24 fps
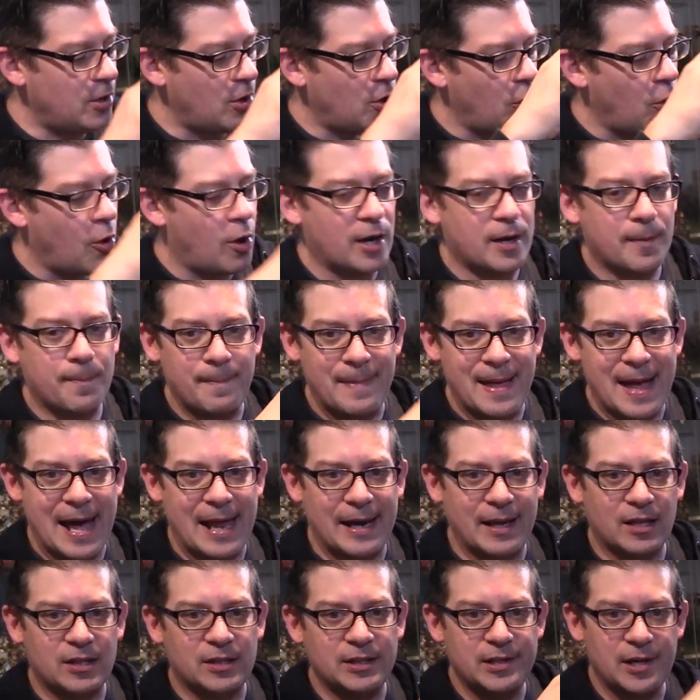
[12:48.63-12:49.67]

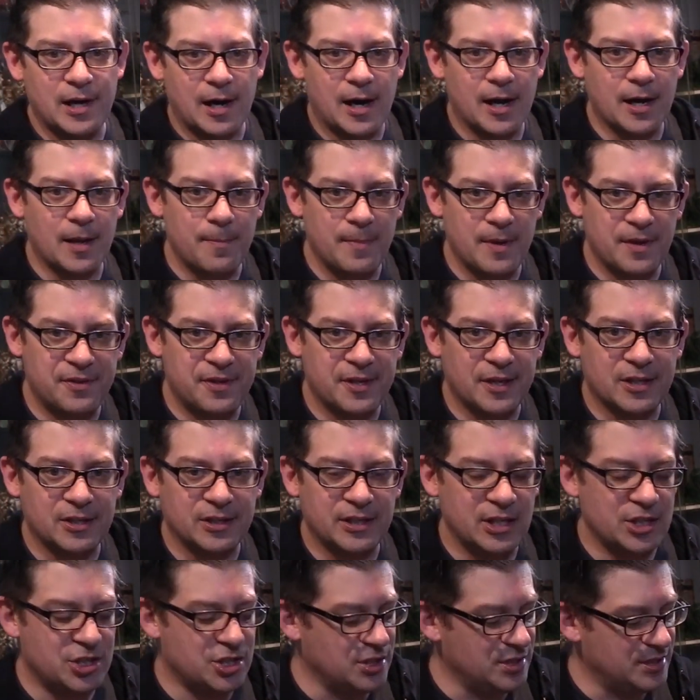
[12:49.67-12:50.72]
automatically on a Mythic
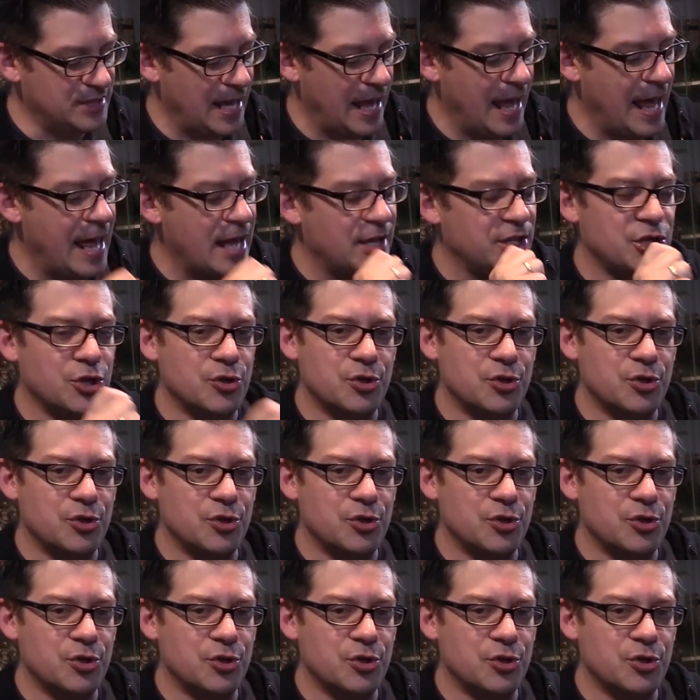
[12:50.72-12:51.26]
Legion's head.